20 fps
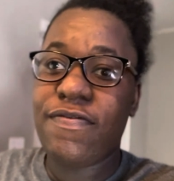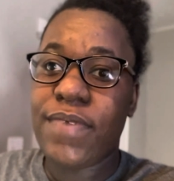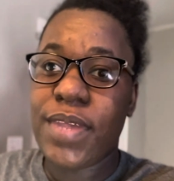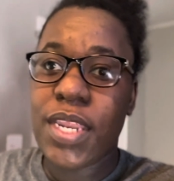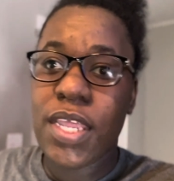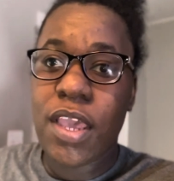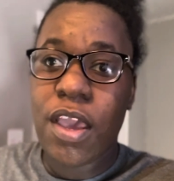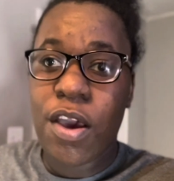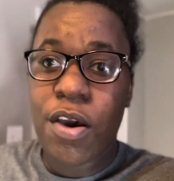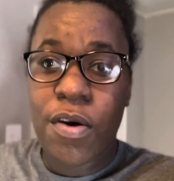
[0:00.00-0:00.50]

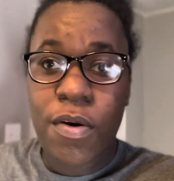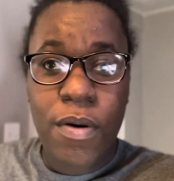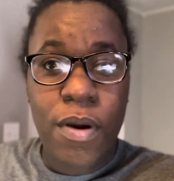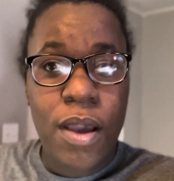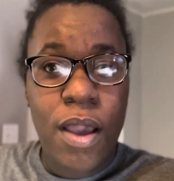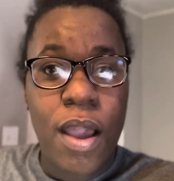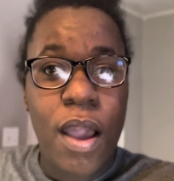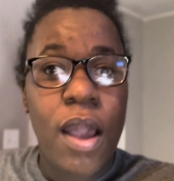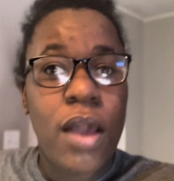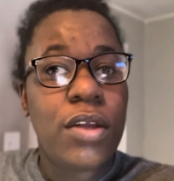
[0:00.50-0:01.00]
video.
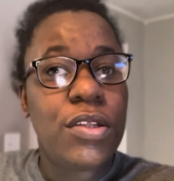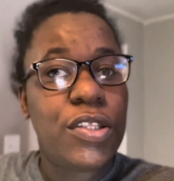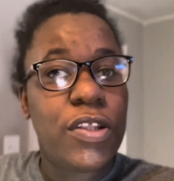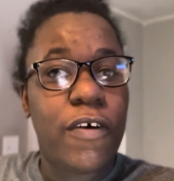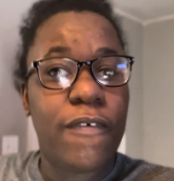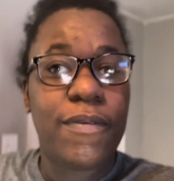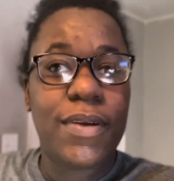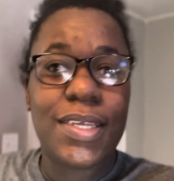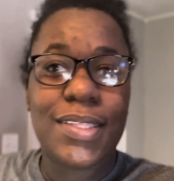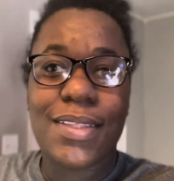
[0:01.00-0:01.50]

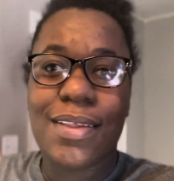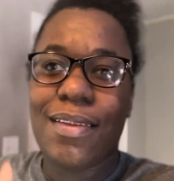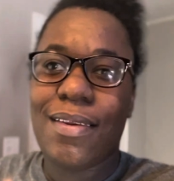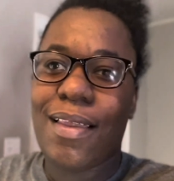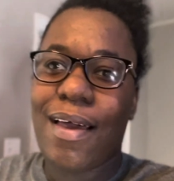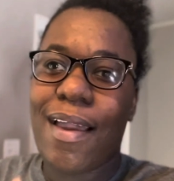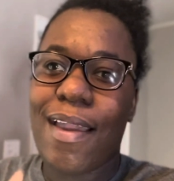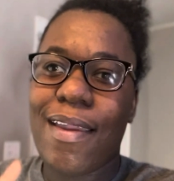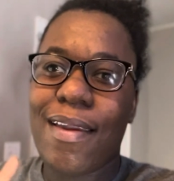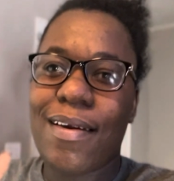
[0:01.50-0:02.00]
Don't forget to
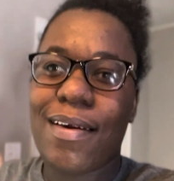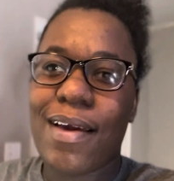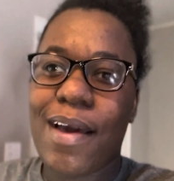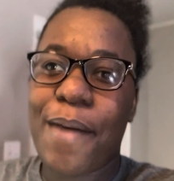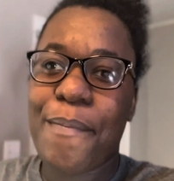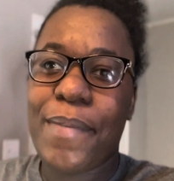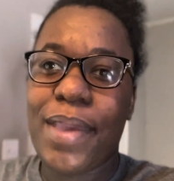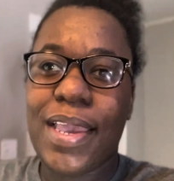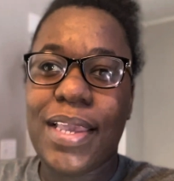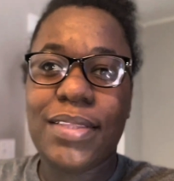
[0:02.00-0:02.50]
like,
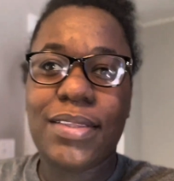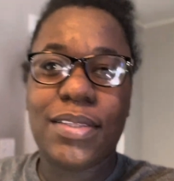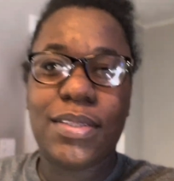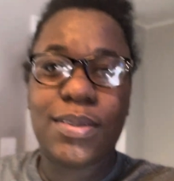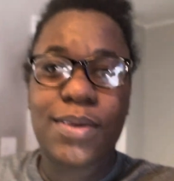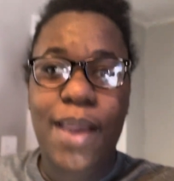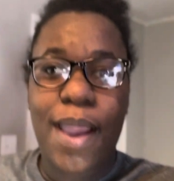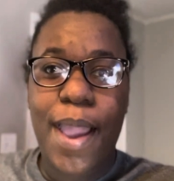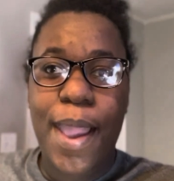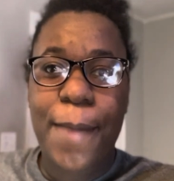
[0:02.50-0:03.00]
comment, and
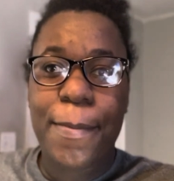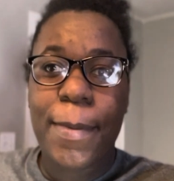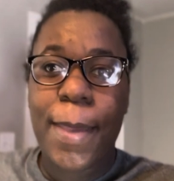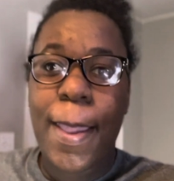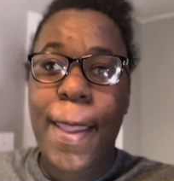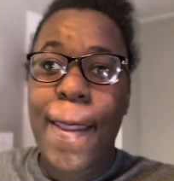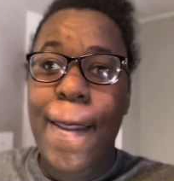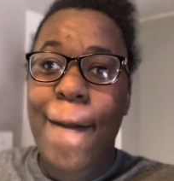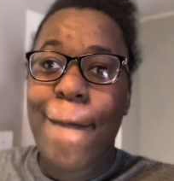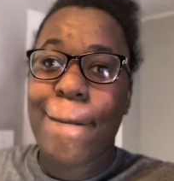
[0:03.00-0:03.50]
subscribe.
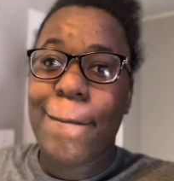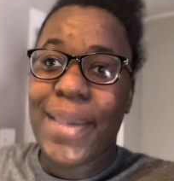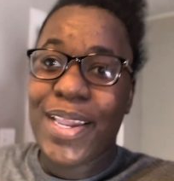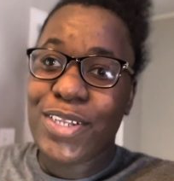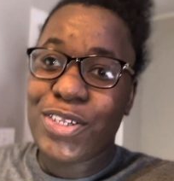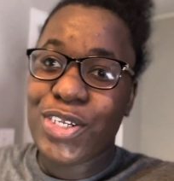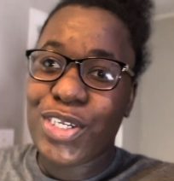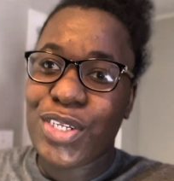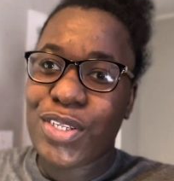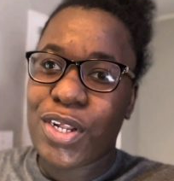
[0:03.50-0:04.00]
Make
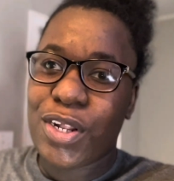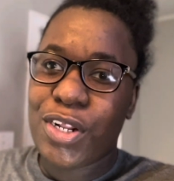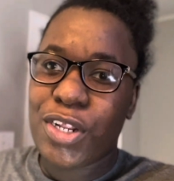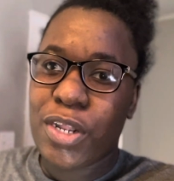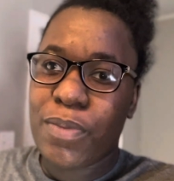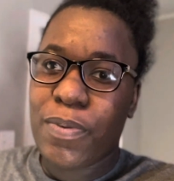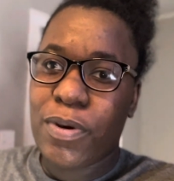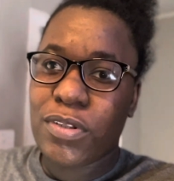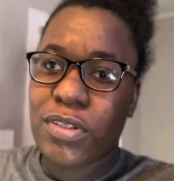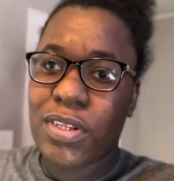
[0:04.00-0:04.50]
sure you turn on
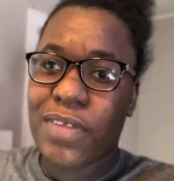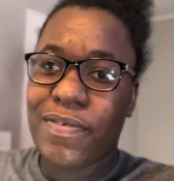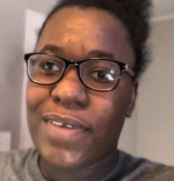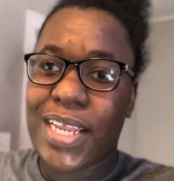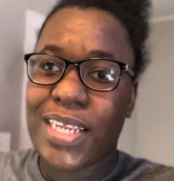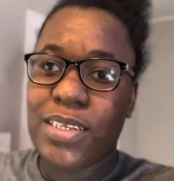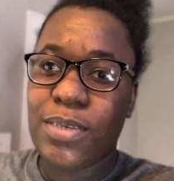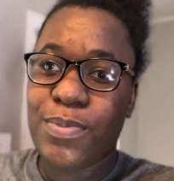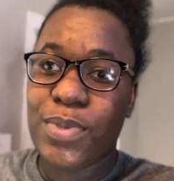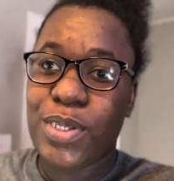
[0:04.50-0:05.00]
your post
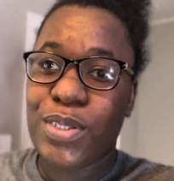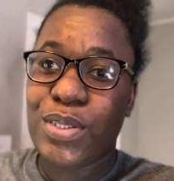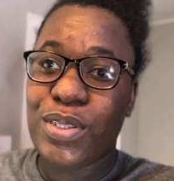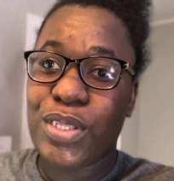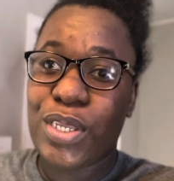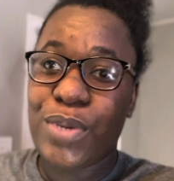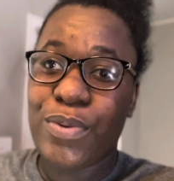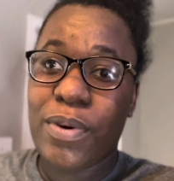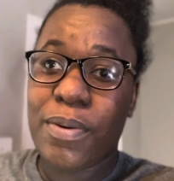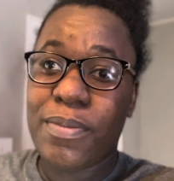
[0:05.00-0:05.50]
notification bell
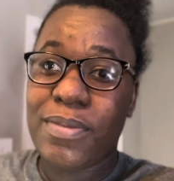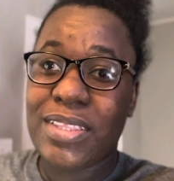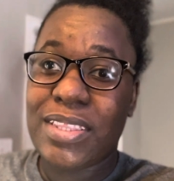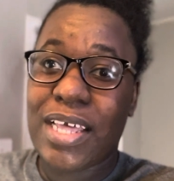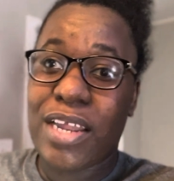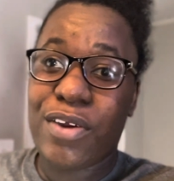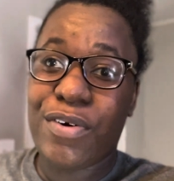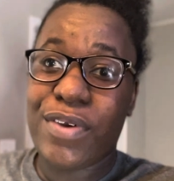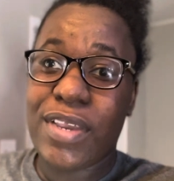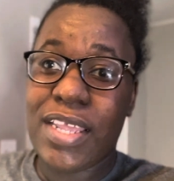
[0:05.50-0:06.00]
so you won't miss
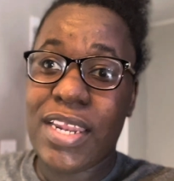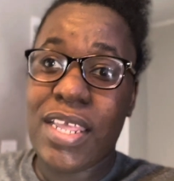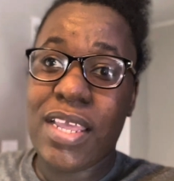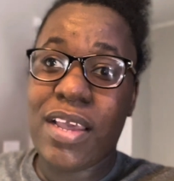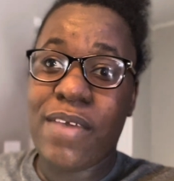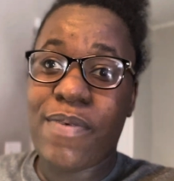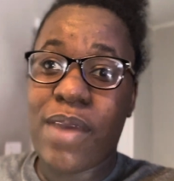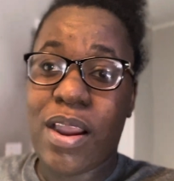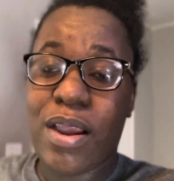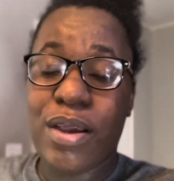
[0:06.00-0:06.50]
out on any
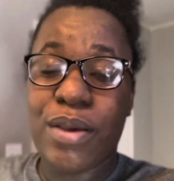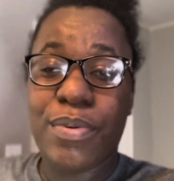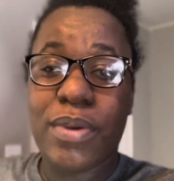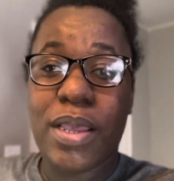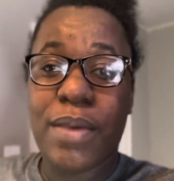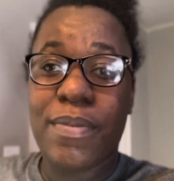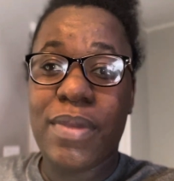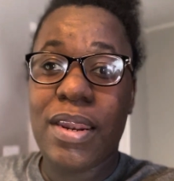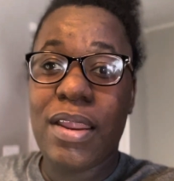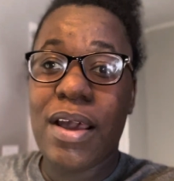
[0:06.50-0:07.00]
of our
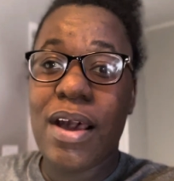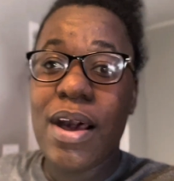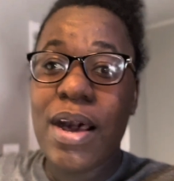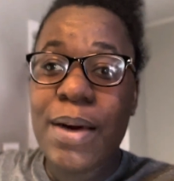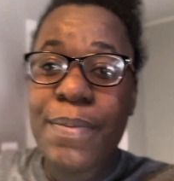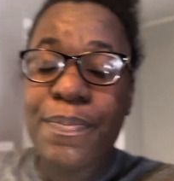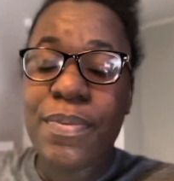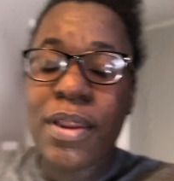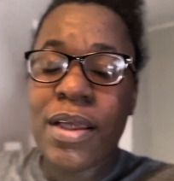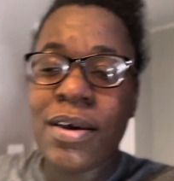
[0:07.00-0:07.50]
upcoming
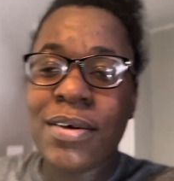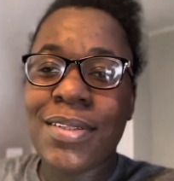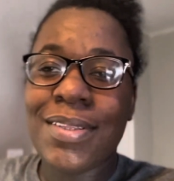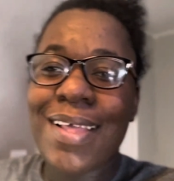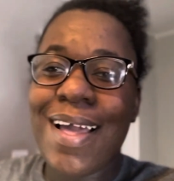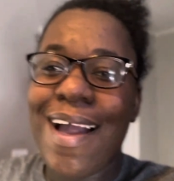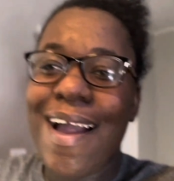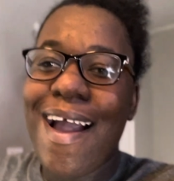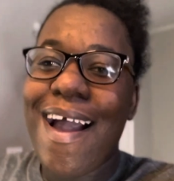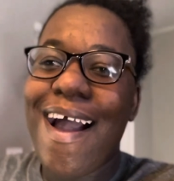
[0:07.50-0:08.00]
uploads.
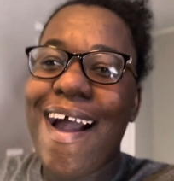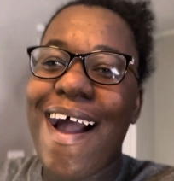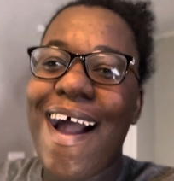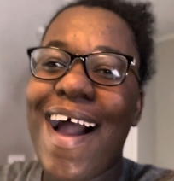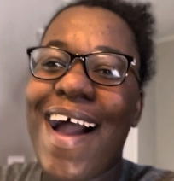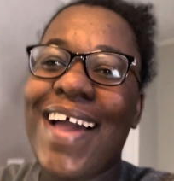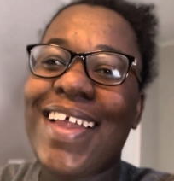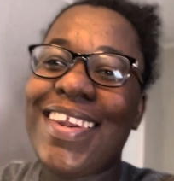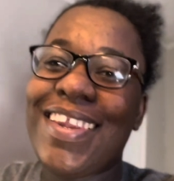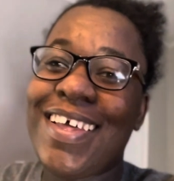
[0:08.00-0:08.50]

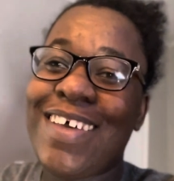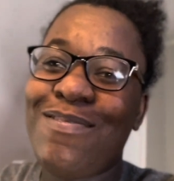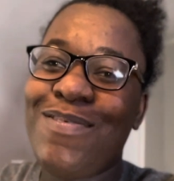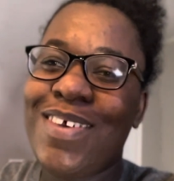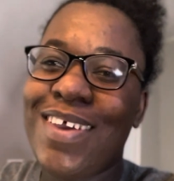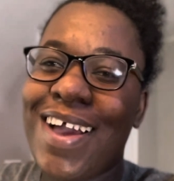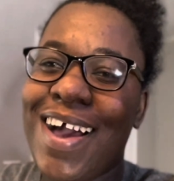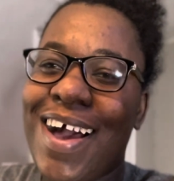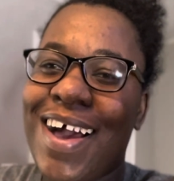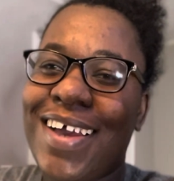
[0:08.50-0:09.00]
I love
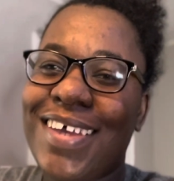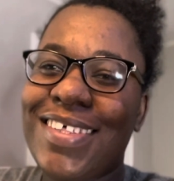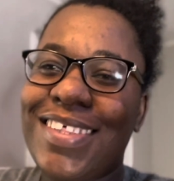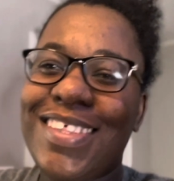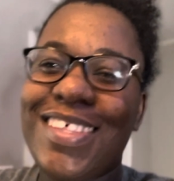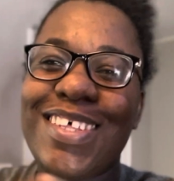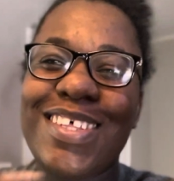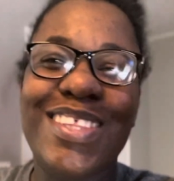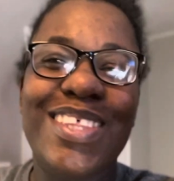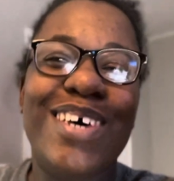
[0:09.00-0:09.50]
you guys
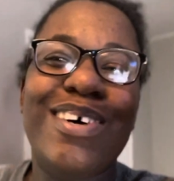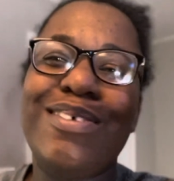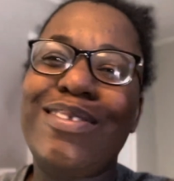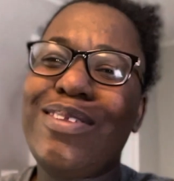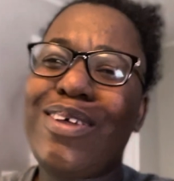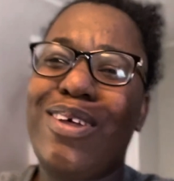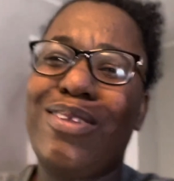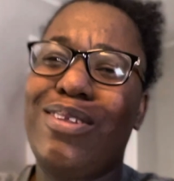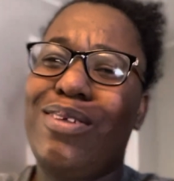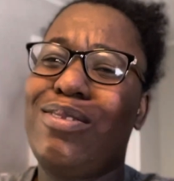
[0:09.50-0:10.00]
so,
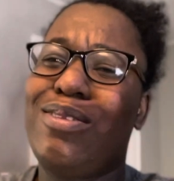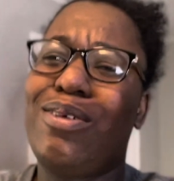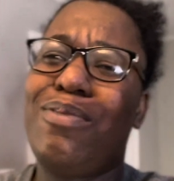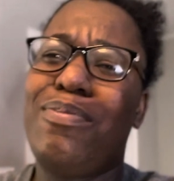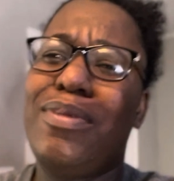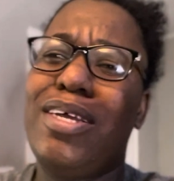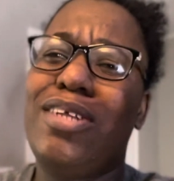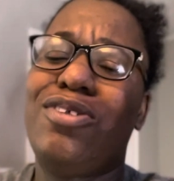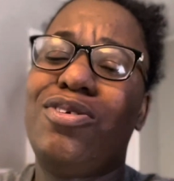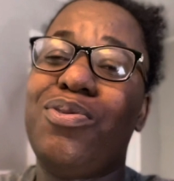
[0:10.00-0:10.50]
so, so, so
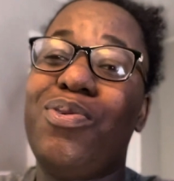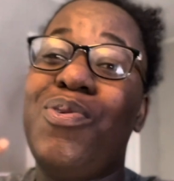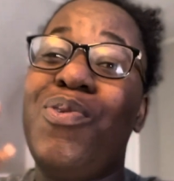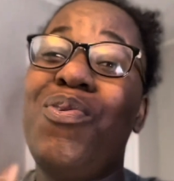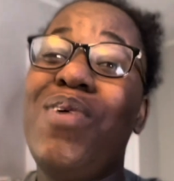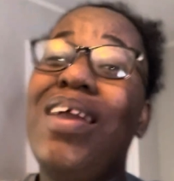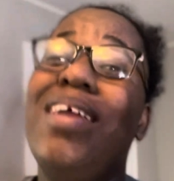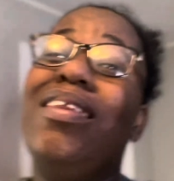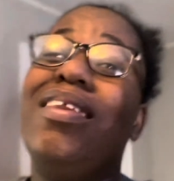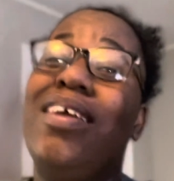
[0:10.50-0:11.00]
much.
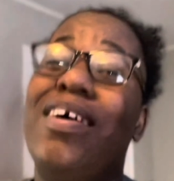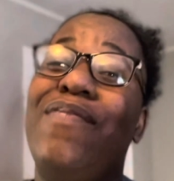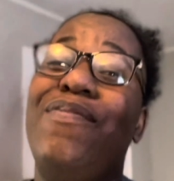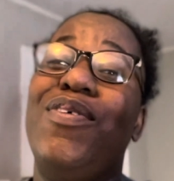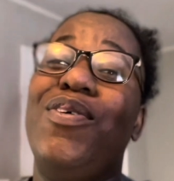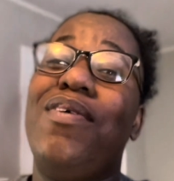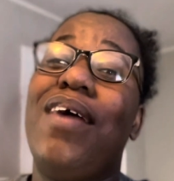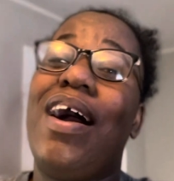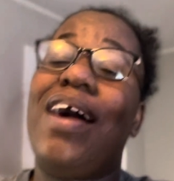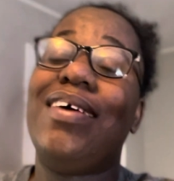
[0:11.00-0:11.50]
We love
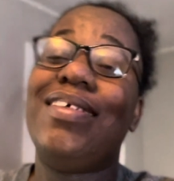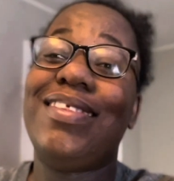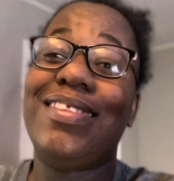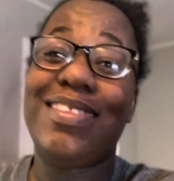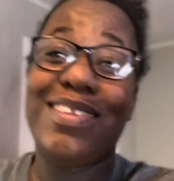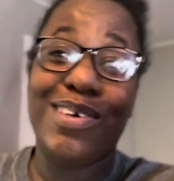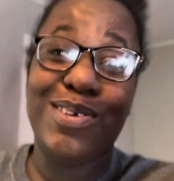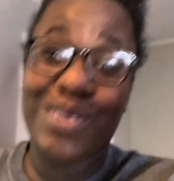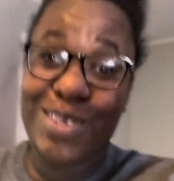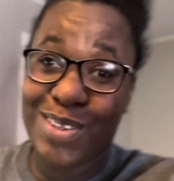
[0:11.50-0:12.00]
you guys
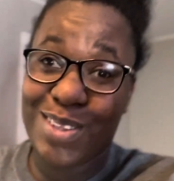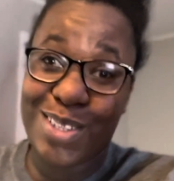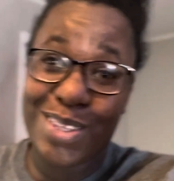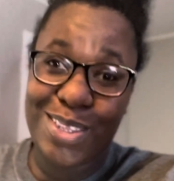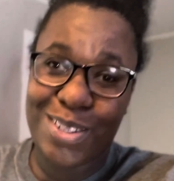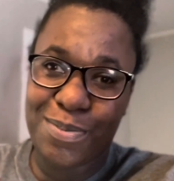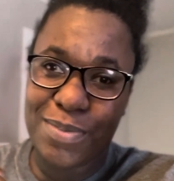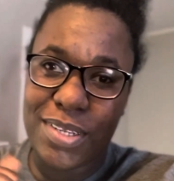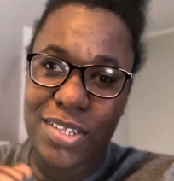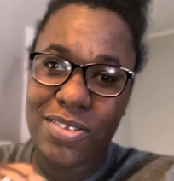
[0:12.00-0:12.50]
so, so, so,
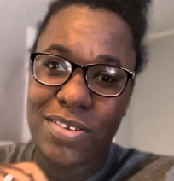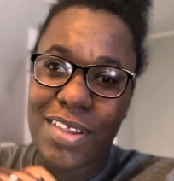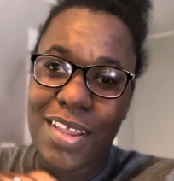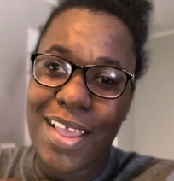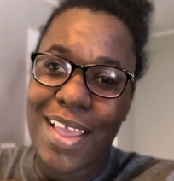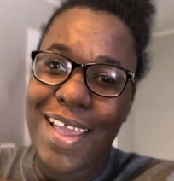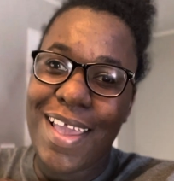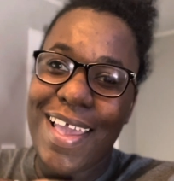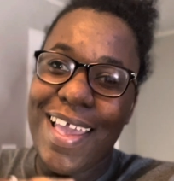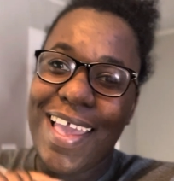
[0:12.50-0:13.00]
so much.
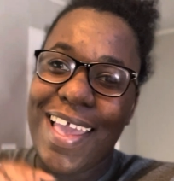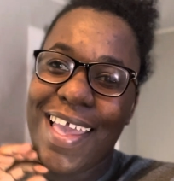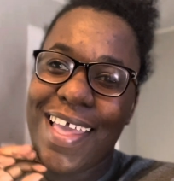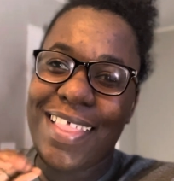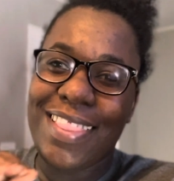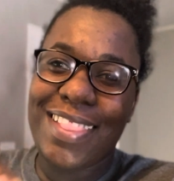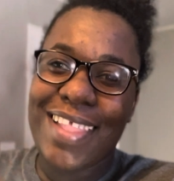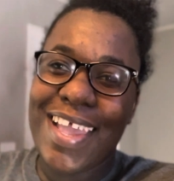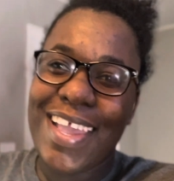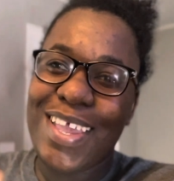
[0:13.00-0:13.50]

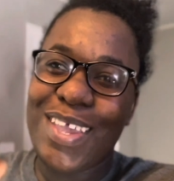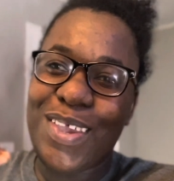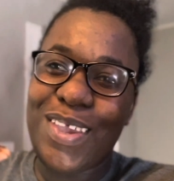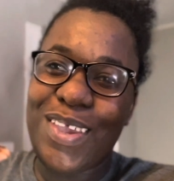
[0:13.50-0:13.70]
And thank